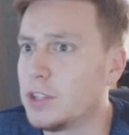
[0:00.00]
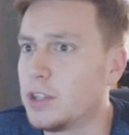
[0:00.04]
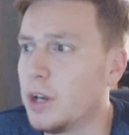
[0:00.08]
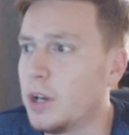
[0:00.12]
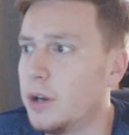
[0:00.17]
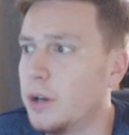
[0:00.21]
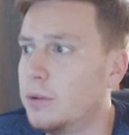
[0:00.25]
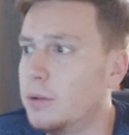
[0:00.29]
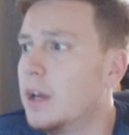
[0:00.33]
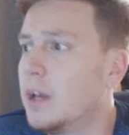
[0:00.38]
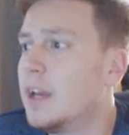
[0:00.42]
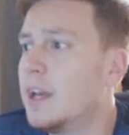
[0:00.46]

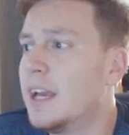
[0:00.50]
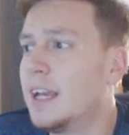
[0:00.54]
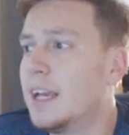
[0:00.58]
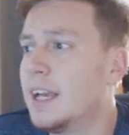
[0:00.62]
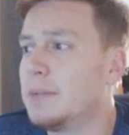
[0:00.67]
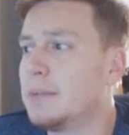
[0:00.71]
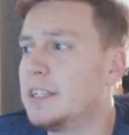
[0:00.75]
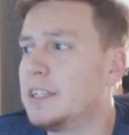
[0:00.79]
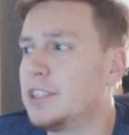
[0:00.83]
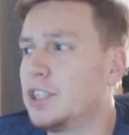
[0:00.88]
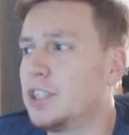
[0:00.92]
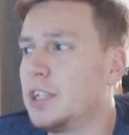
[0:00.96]
So
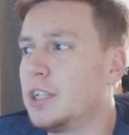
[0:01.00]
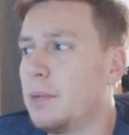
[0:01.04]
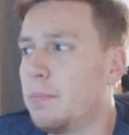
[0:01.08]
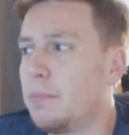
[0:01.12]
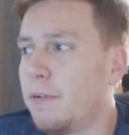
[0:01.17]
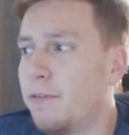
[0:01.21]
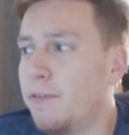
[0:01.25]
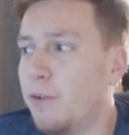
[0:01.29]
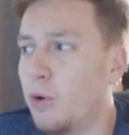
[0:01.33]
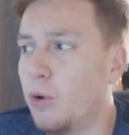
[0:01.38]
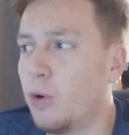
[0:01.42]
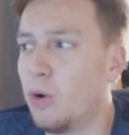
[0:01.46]
he mentioned it
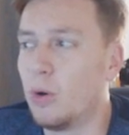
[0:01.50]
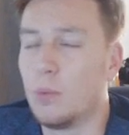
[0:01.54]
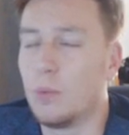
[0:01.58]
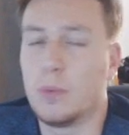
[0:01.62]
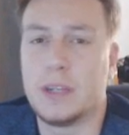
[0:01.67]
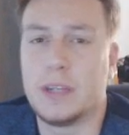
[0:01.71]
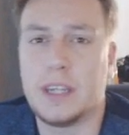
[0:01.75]
before.